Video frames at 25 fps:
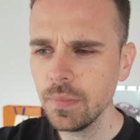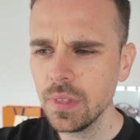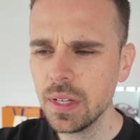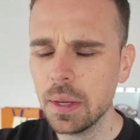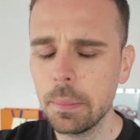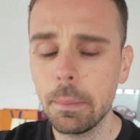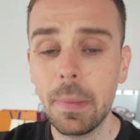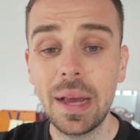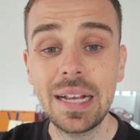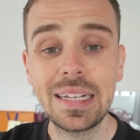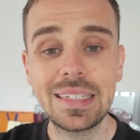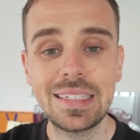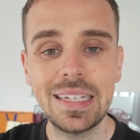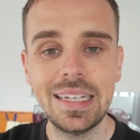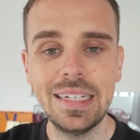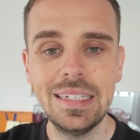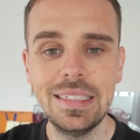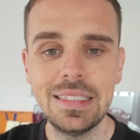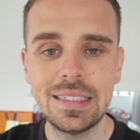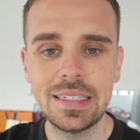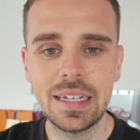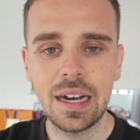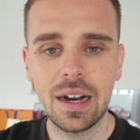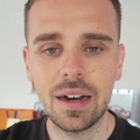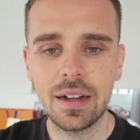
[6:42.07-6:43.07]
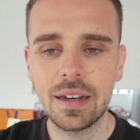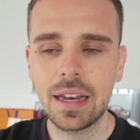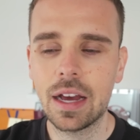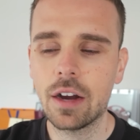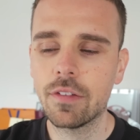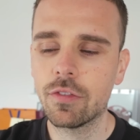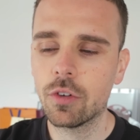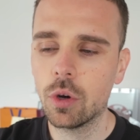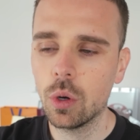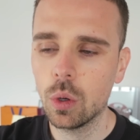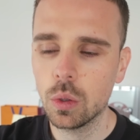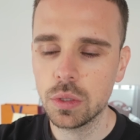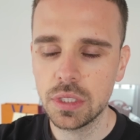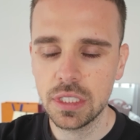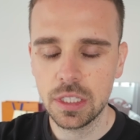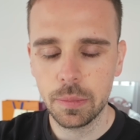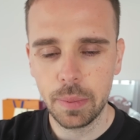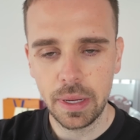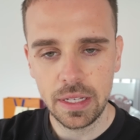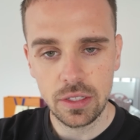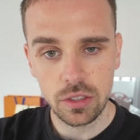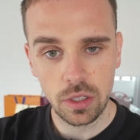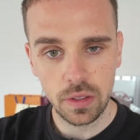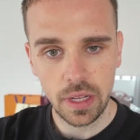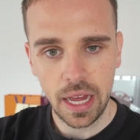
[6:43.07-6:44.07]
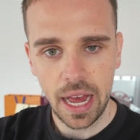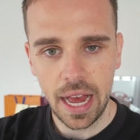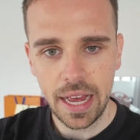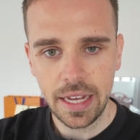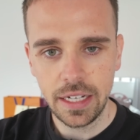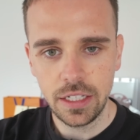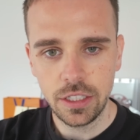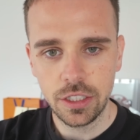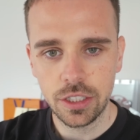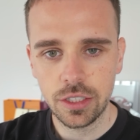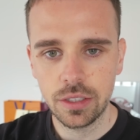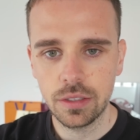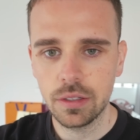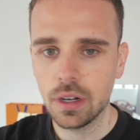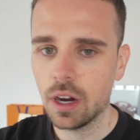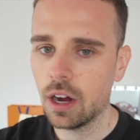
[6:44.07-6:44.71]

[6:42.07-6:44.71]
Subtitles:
it makes it easier. Now, of course, it depends on the age.